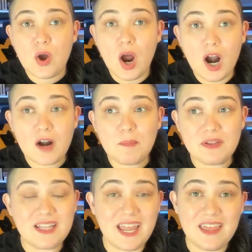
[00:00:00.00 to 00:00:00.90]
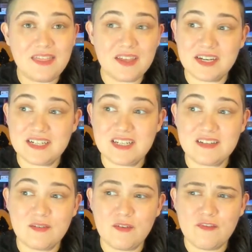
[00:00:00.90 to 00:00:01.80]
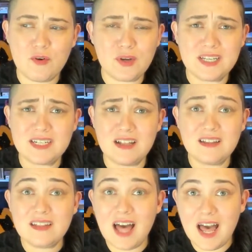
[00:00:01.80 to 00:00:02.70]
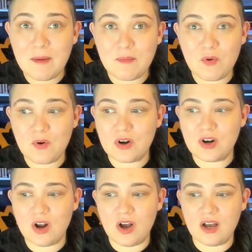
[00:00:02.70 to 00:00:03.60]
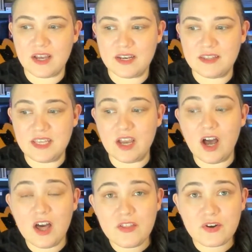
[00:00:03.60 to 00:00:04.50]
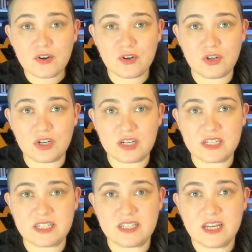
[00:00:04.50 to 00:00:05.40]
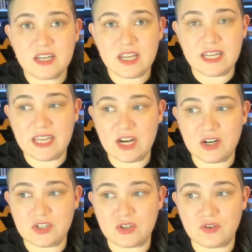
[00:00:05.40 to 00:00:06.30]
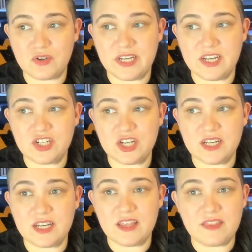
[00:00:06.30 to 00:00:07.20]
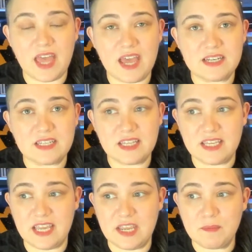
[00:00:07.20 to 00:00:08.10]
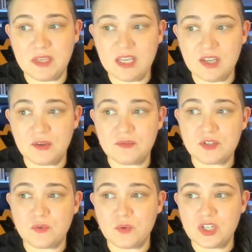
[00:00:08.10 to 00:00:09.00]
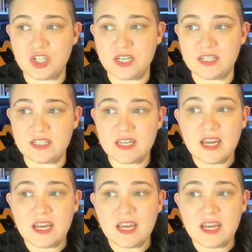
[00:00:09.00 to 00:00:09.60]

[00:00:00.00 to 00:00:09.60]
Our play thus focused a lot more on the other hooks in character creation that the game gives, which is